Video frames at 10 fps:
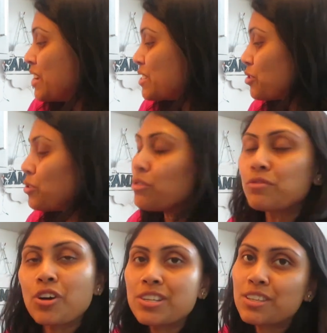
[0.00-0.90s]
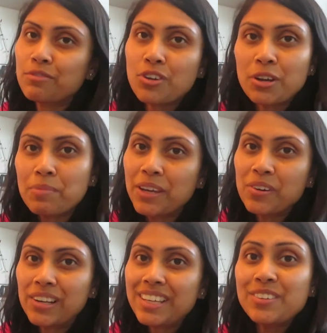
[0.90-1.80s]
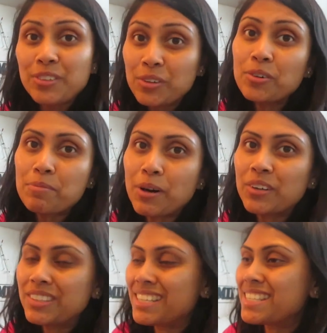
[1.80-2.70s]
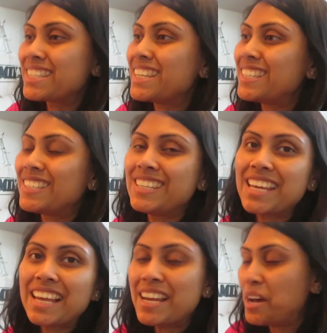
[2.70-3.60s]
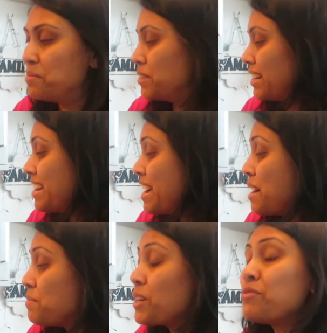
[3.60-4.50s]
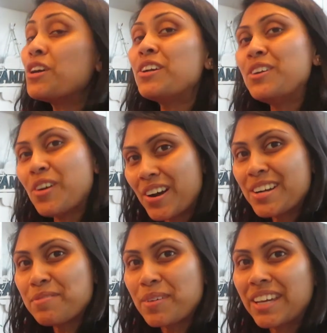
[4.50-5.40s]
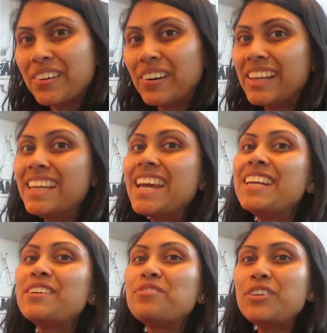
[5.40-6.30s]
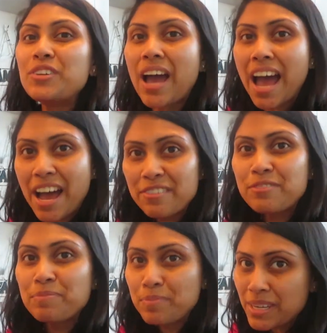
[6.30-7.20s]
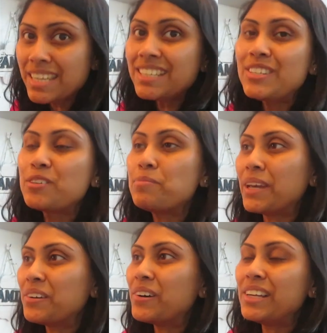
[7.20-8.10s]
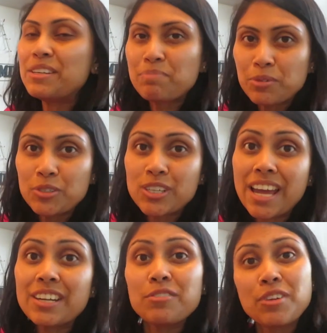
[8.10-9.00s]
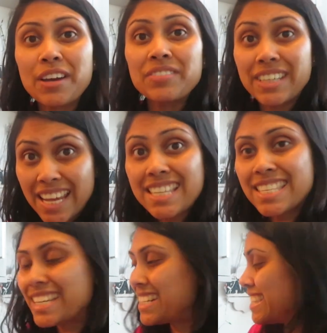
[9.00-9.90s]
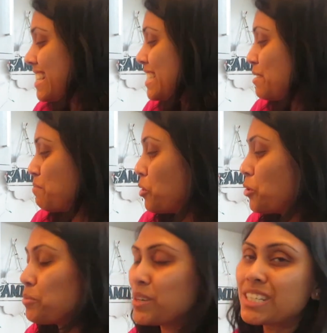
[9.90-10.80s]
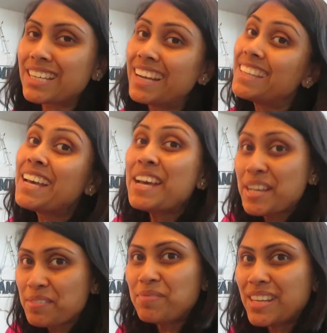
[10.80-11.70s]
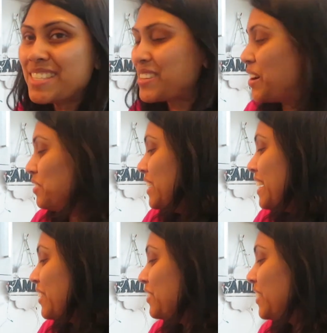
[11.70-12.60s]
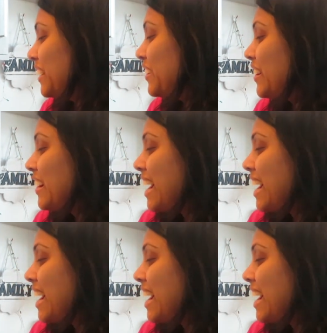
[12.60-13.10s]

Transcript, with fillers: So, of course, if you are Bengali, you know about this khichdi and labra. But if you are not a Bengali and if you have been to Bengali puja and if you have tasted this bhog prasad, please comment down below.